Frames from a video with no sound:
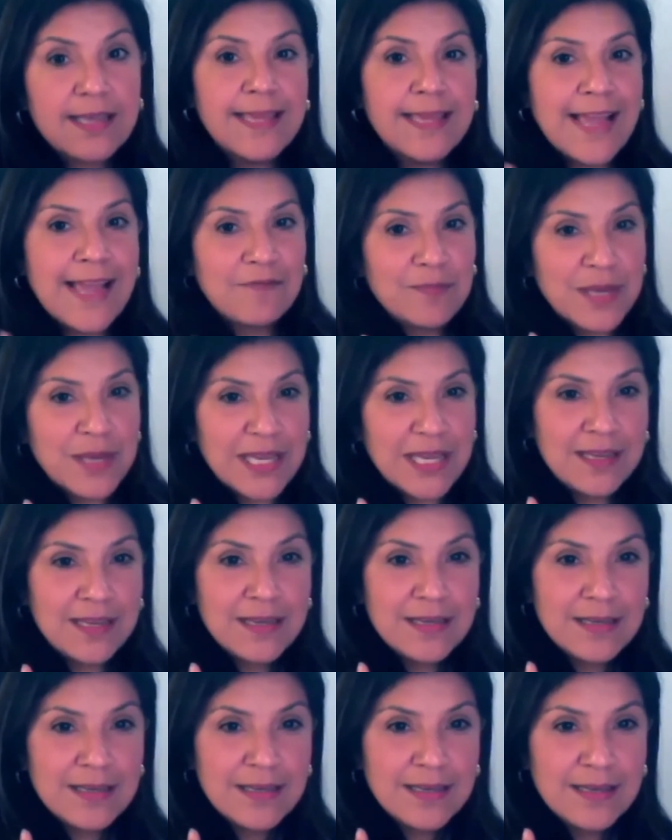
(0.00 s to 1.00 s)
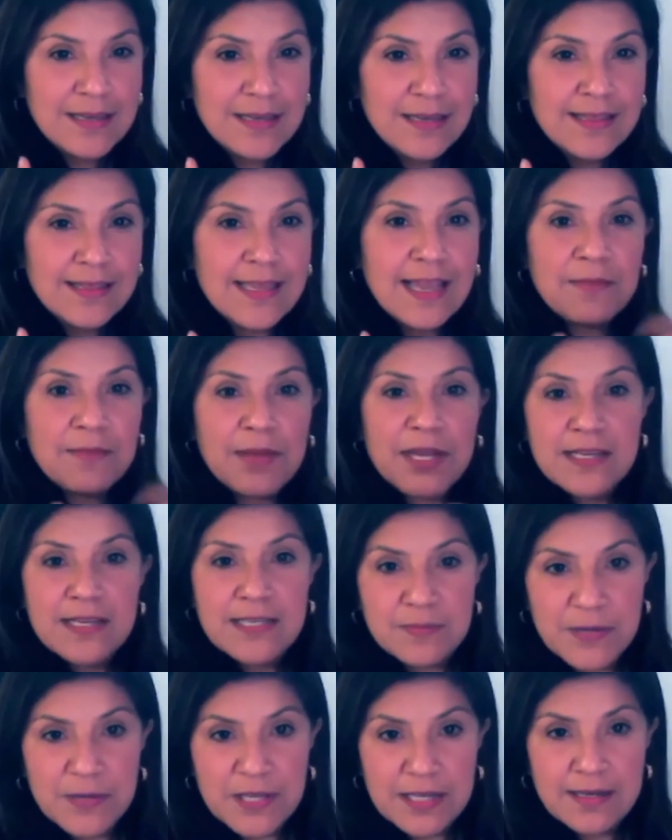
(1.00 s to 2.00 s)
They have me, they have my
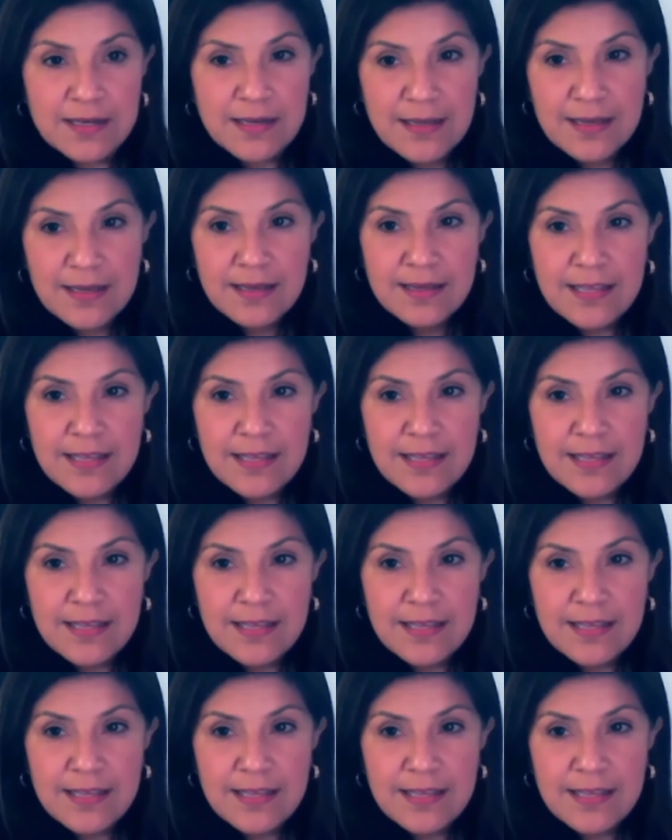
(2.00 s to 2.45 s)
husband,